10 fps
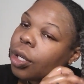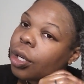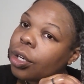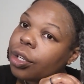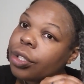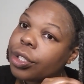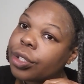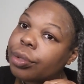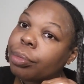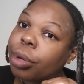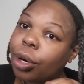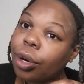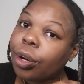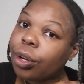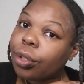a crystal
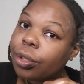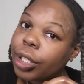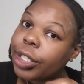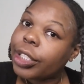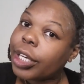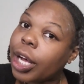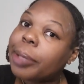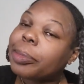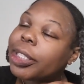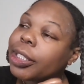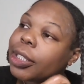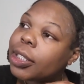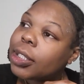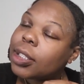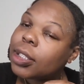ball in the comments
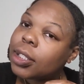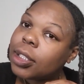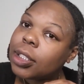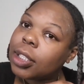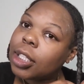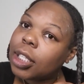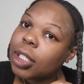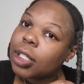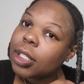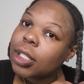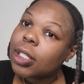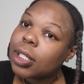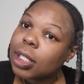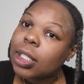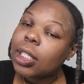to
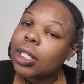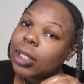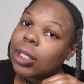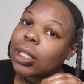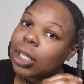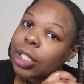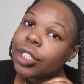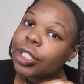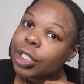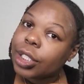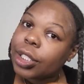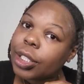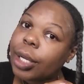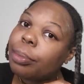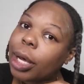send healing energy
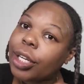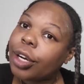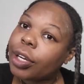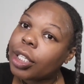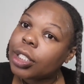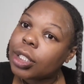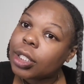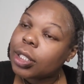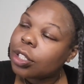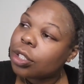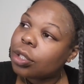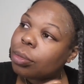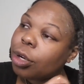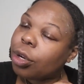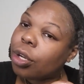in my direction. Crystal
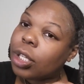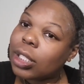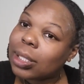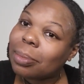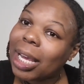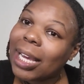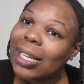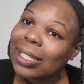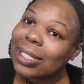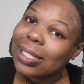ball and some hands.